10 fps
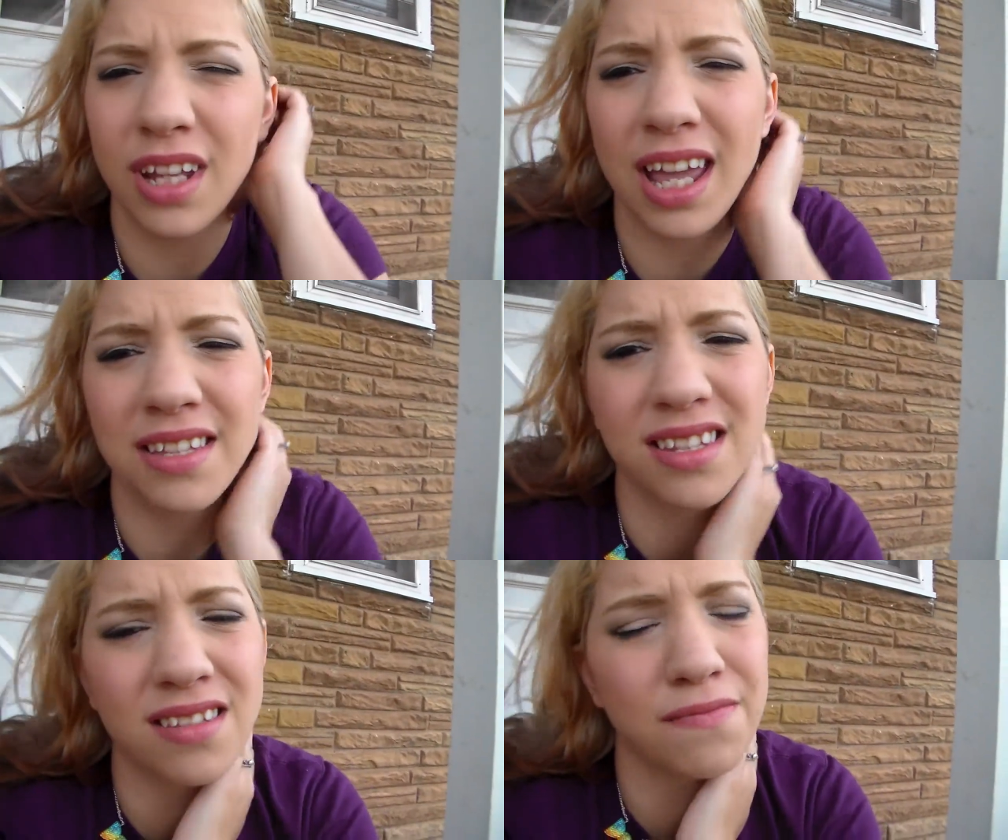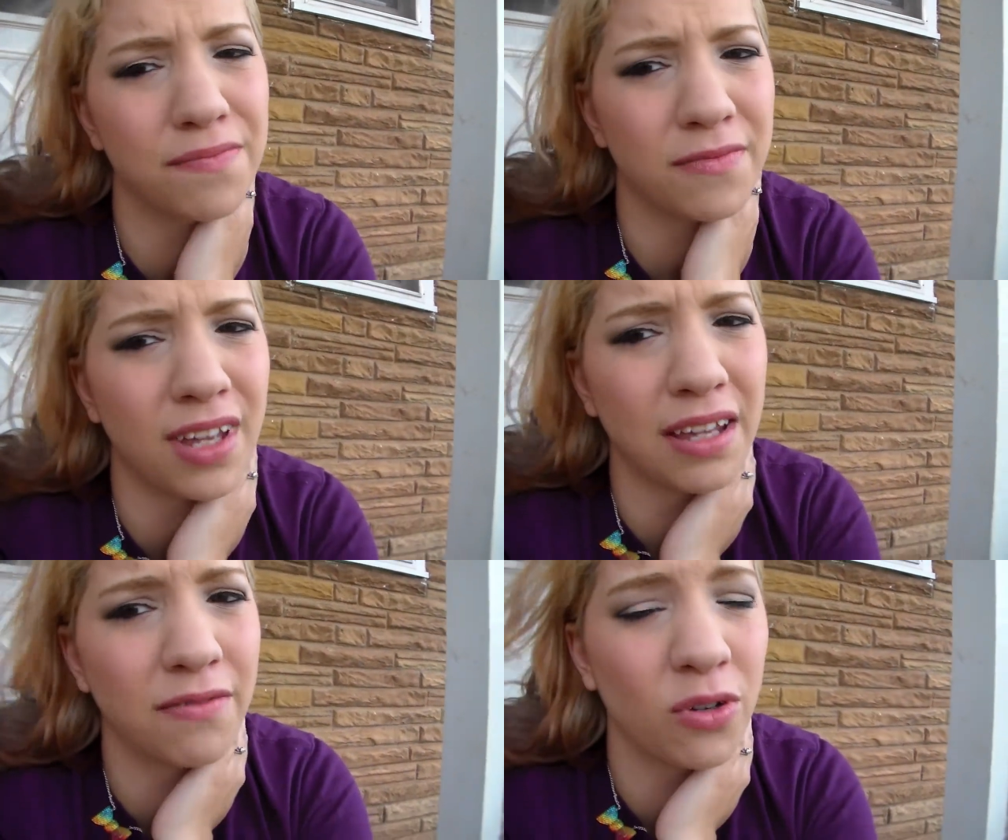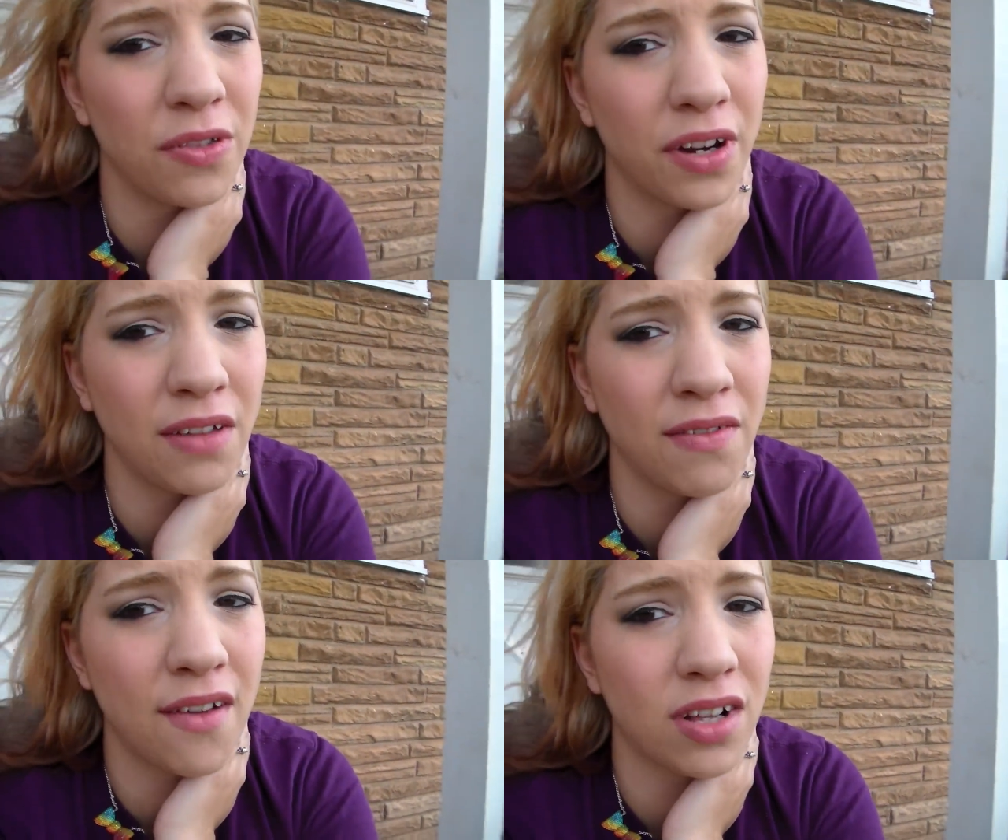It's like
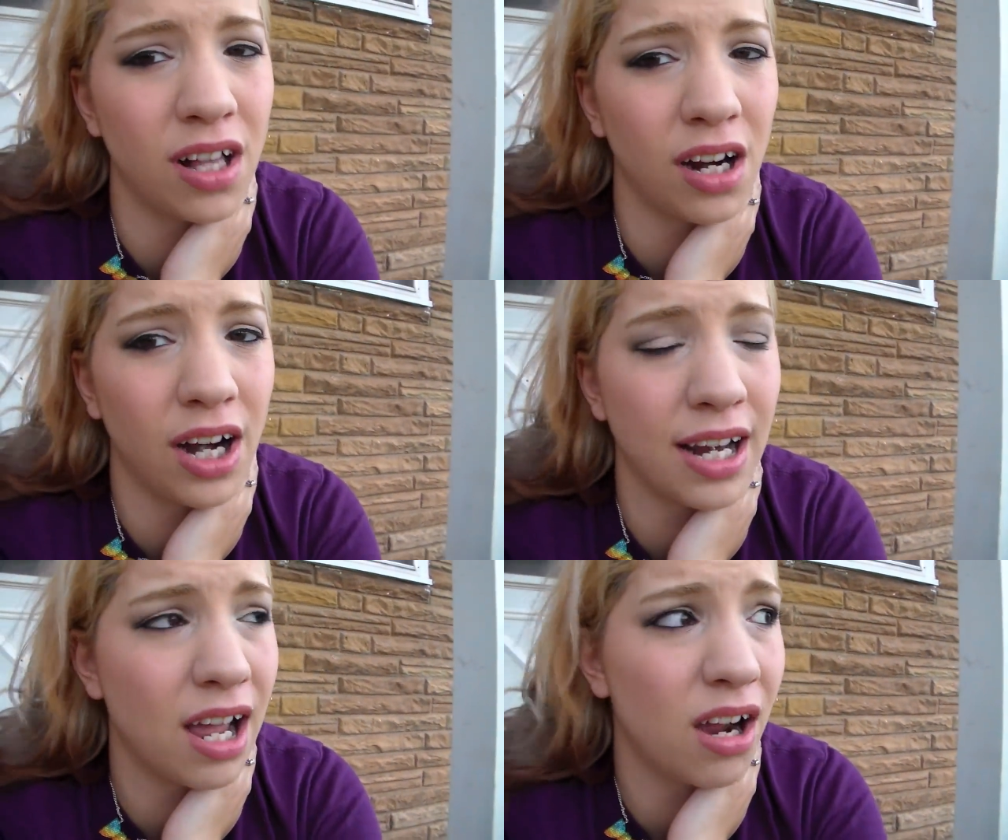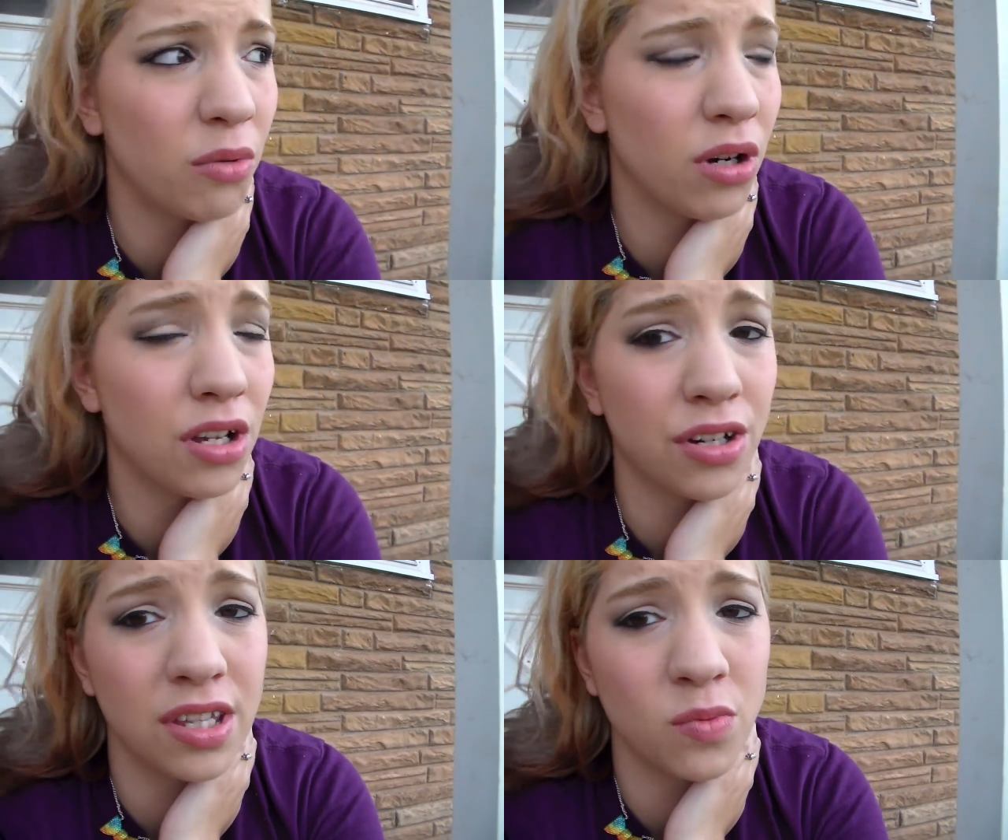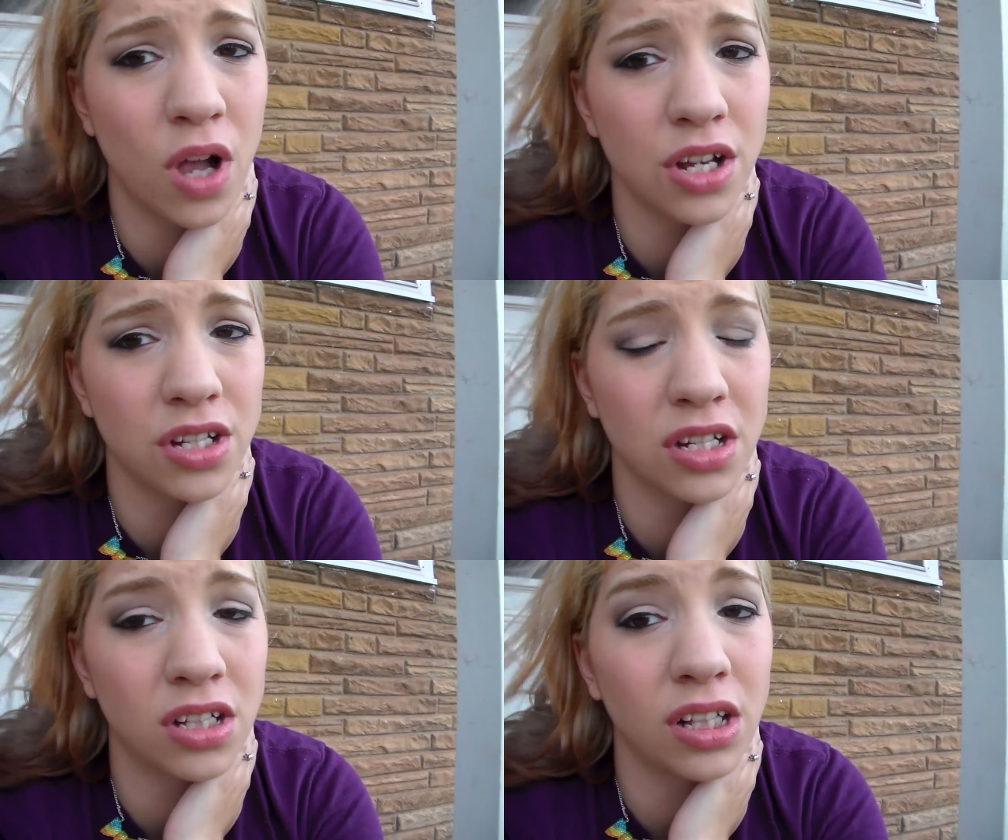4:30, 5 o'clock right now. We're under this watch
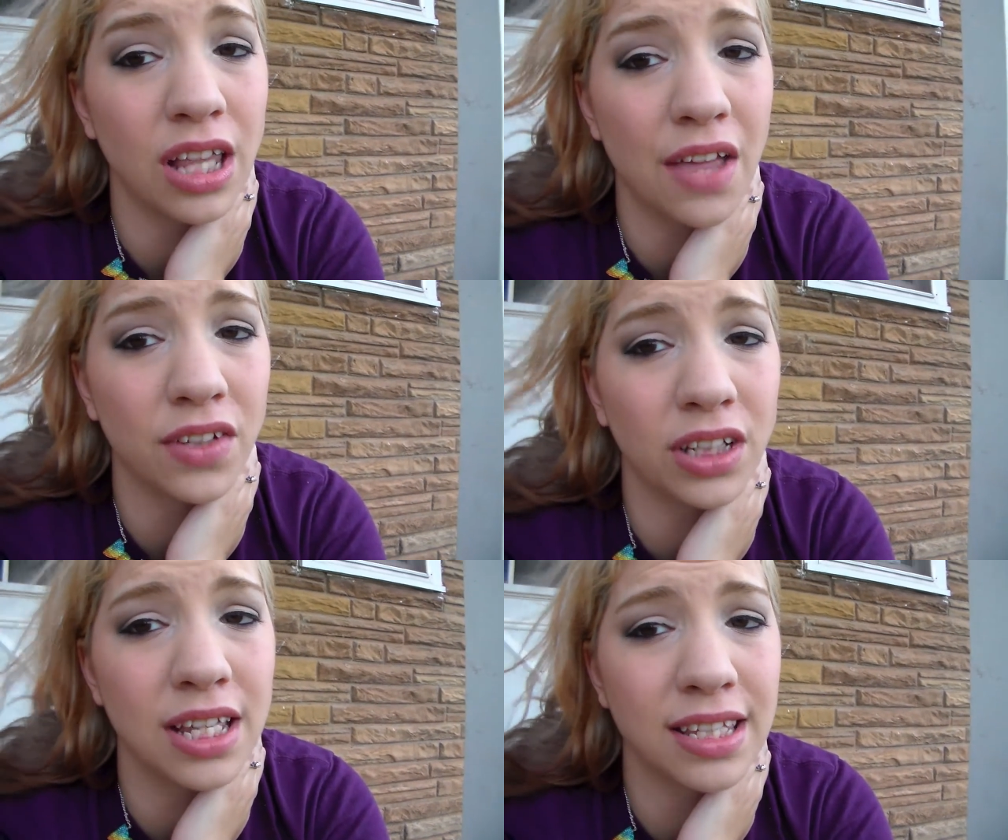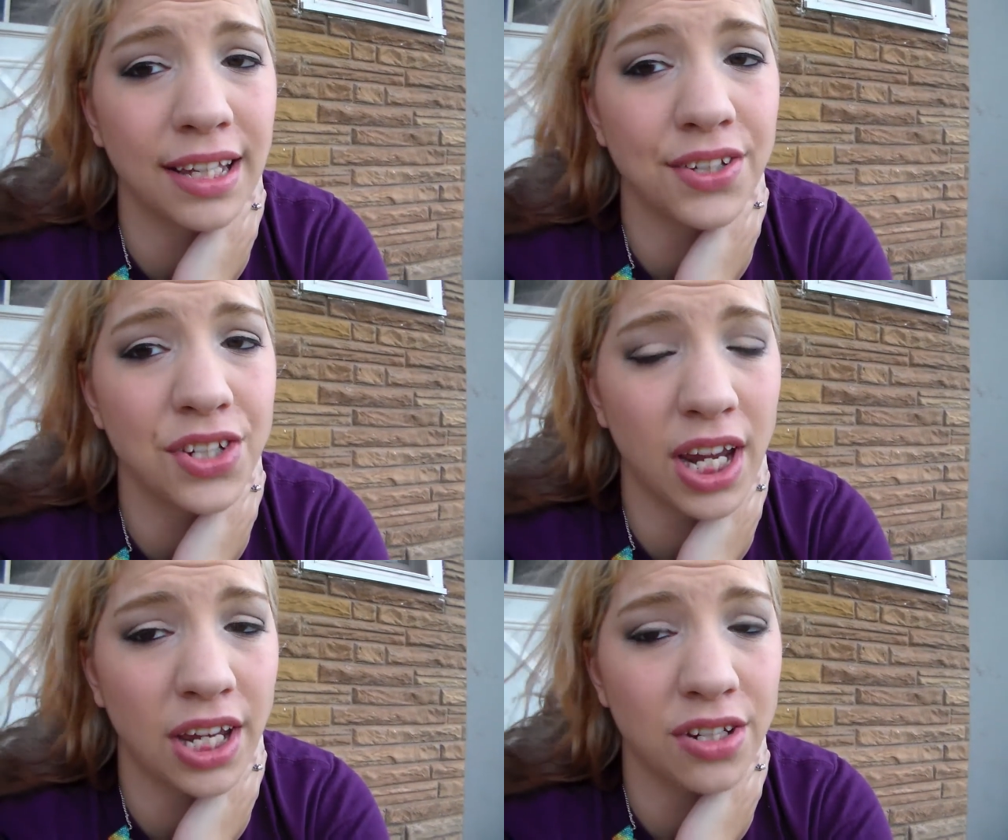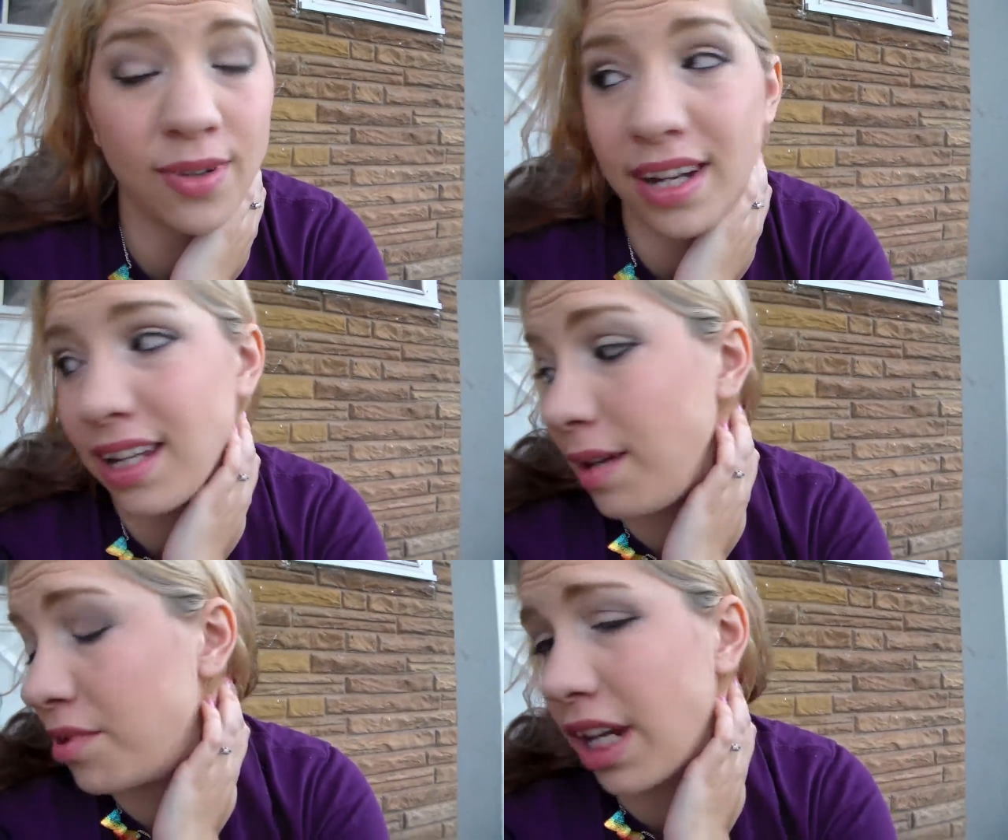until 11 unless things change. So I got
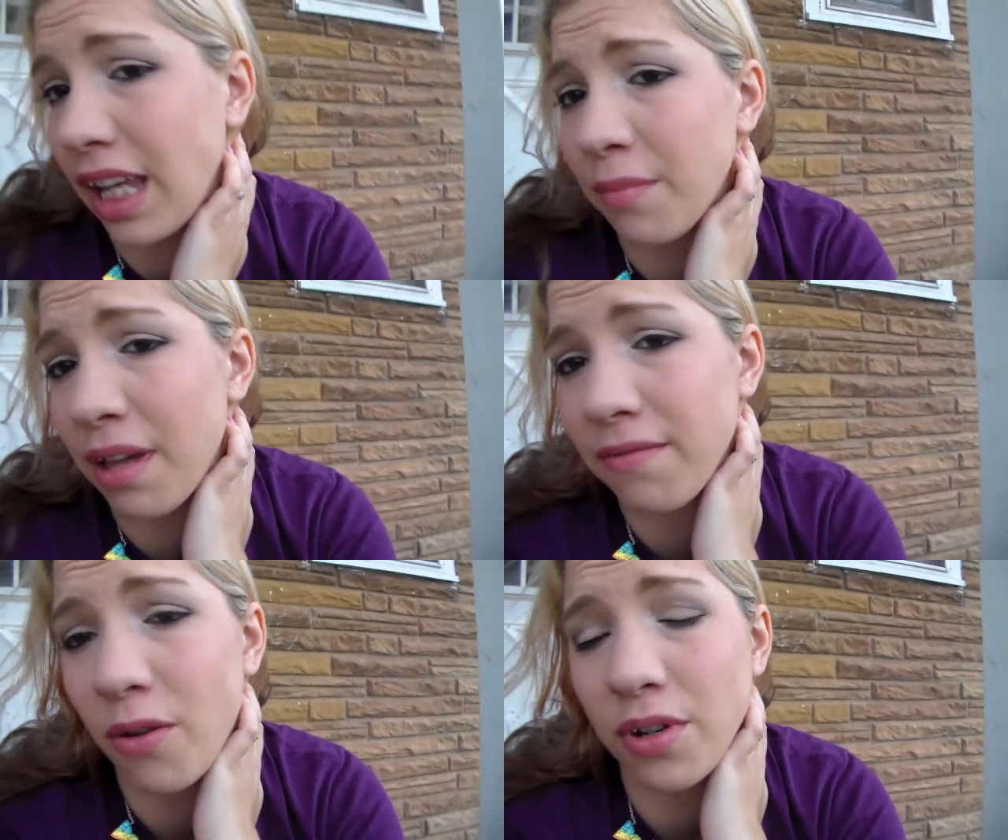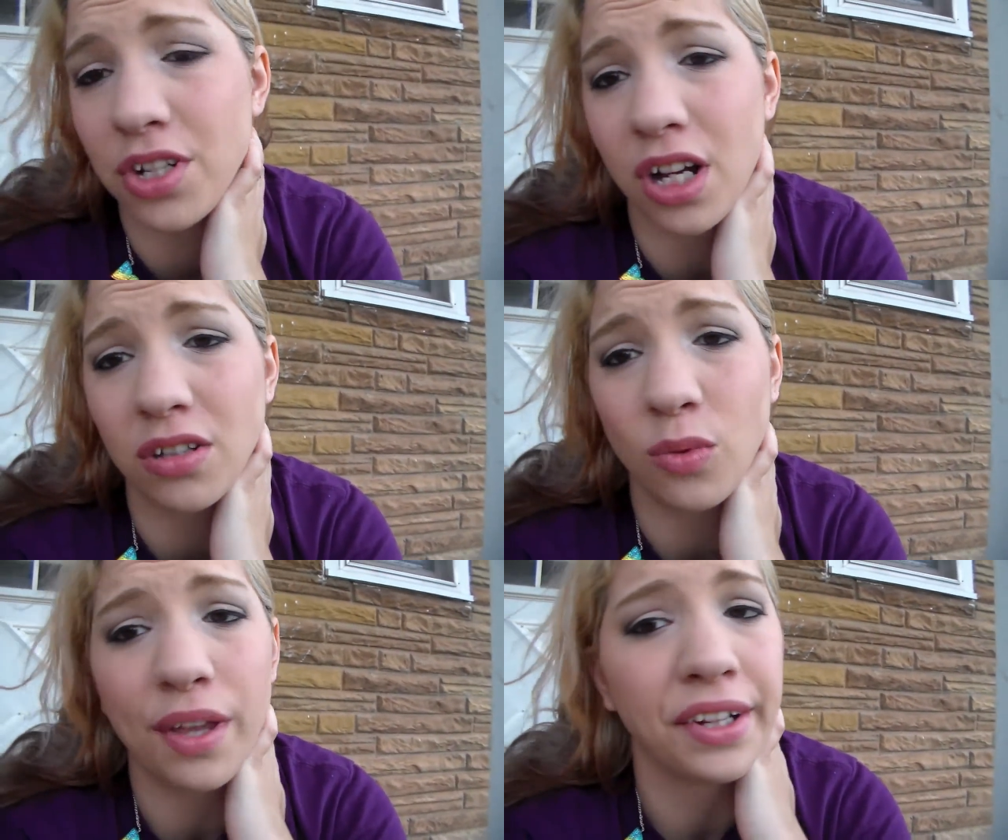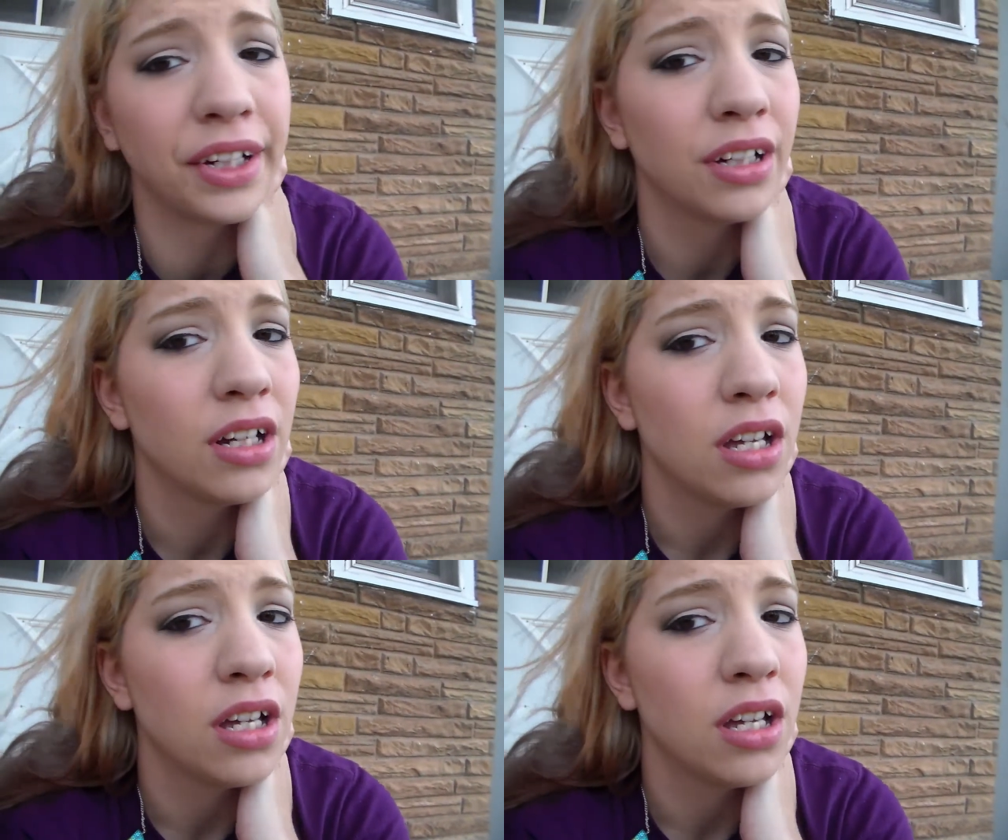to keep checking my phone to check on the weather.